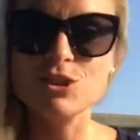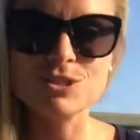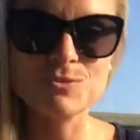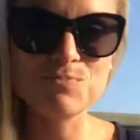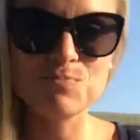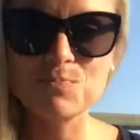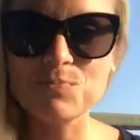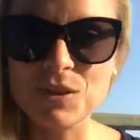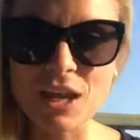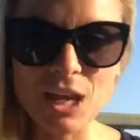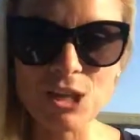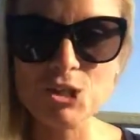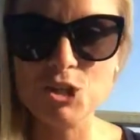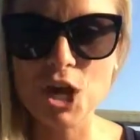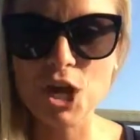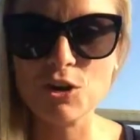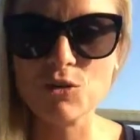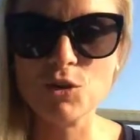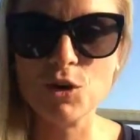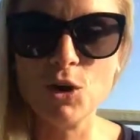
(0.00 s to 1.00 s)
just in
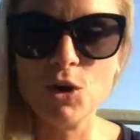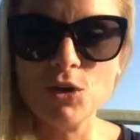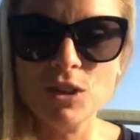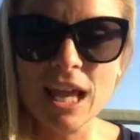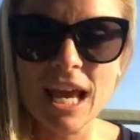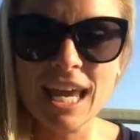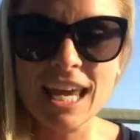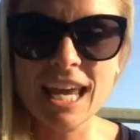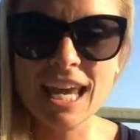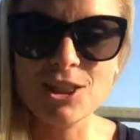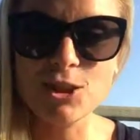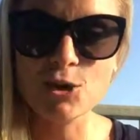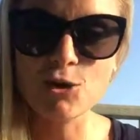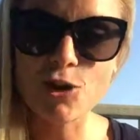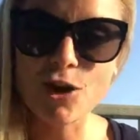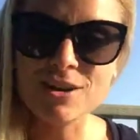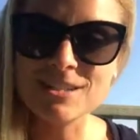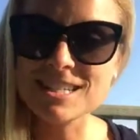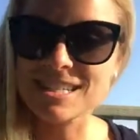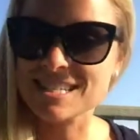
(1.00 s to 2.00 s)
general, like,
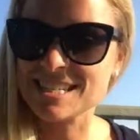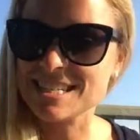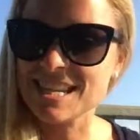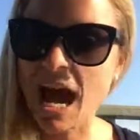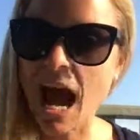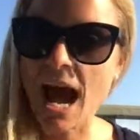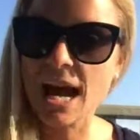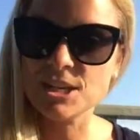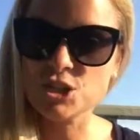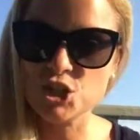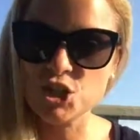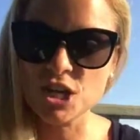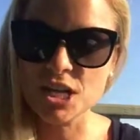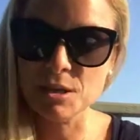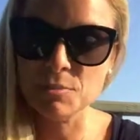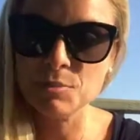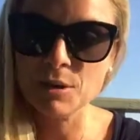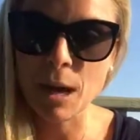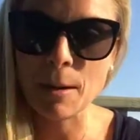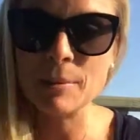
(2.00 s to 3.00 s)
lacrosse is not
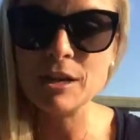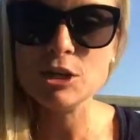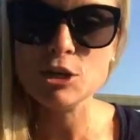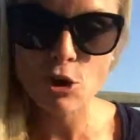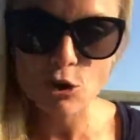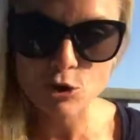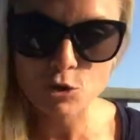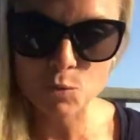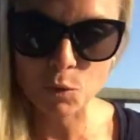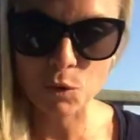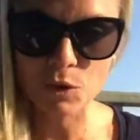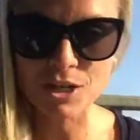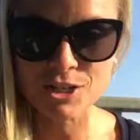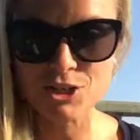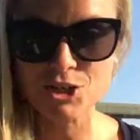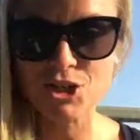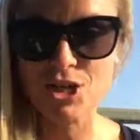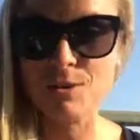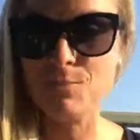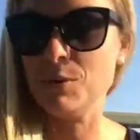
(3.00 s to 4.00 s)
cheap. I mean, no sport
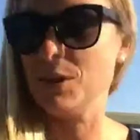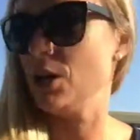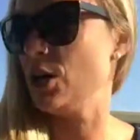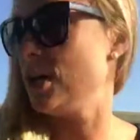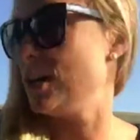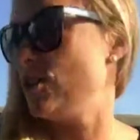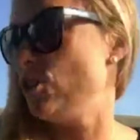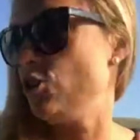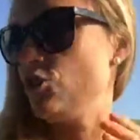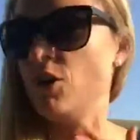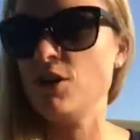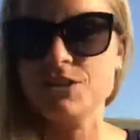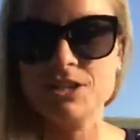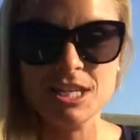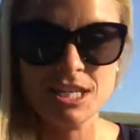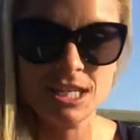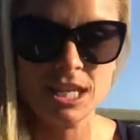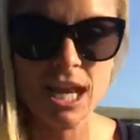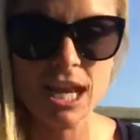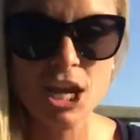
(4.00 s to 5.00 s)
is cheap, but like
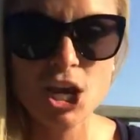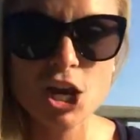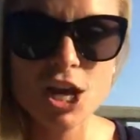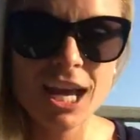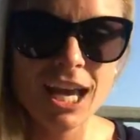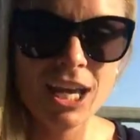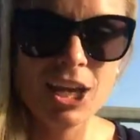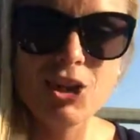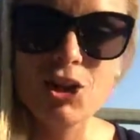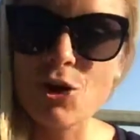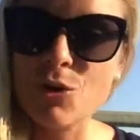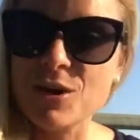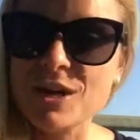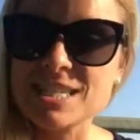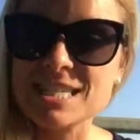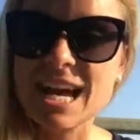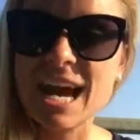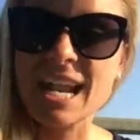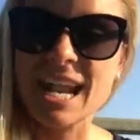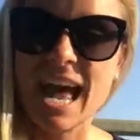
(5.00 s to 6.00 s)
lacrosse is like,
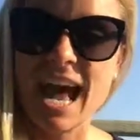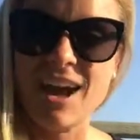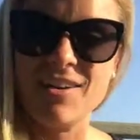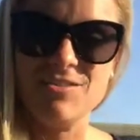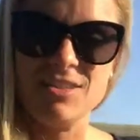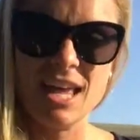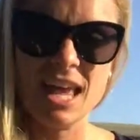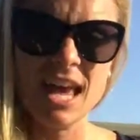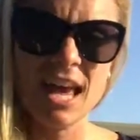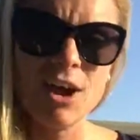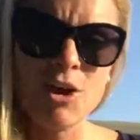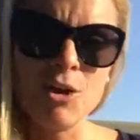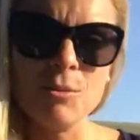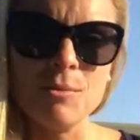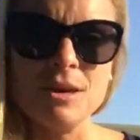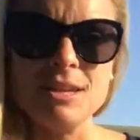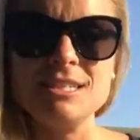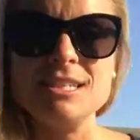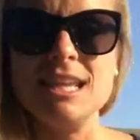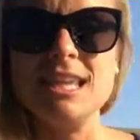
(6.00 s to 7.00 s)
he's got to have the
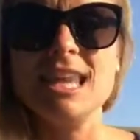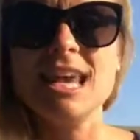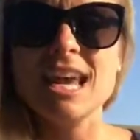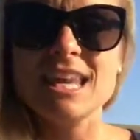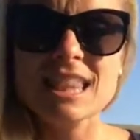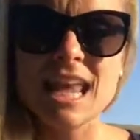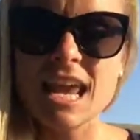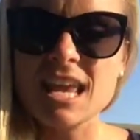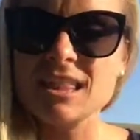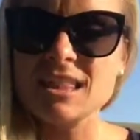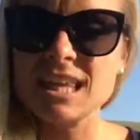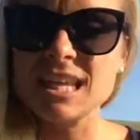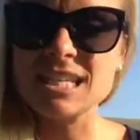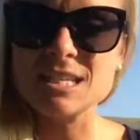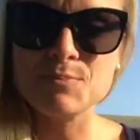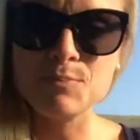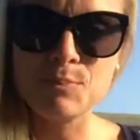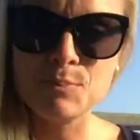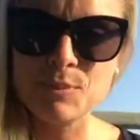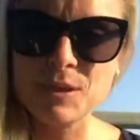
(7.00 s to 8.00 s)
helmets, and
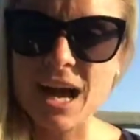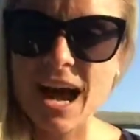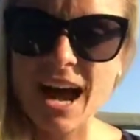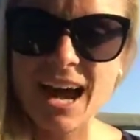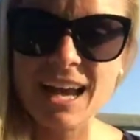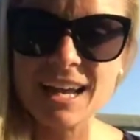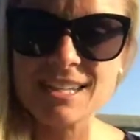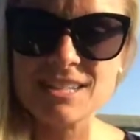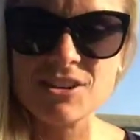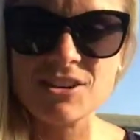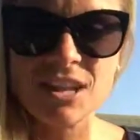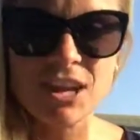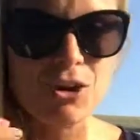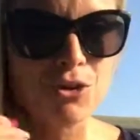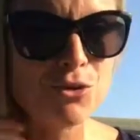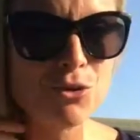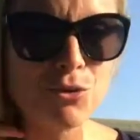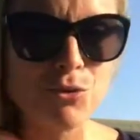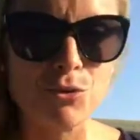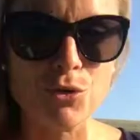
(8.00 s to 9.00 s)
these guys, they're
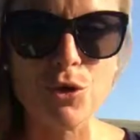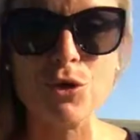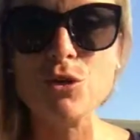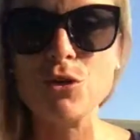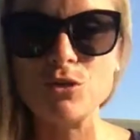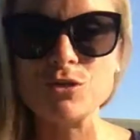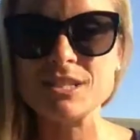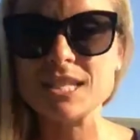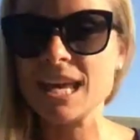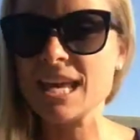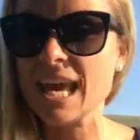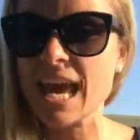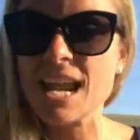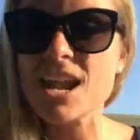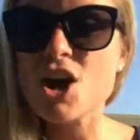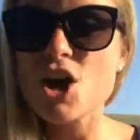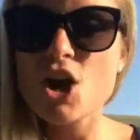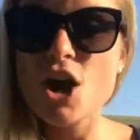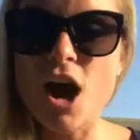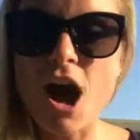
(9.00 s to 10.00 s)
like little girls. They
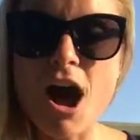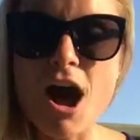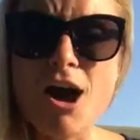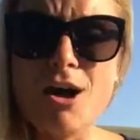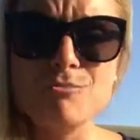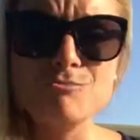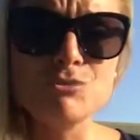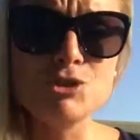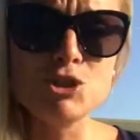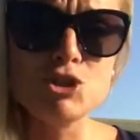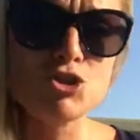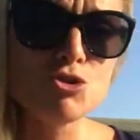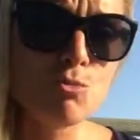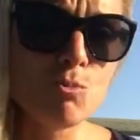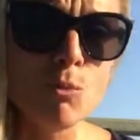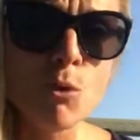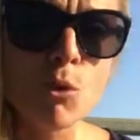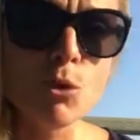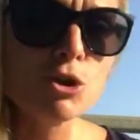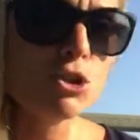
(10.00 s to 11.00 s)
get
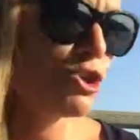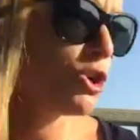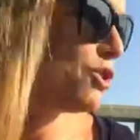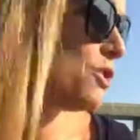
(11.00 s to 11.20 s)
more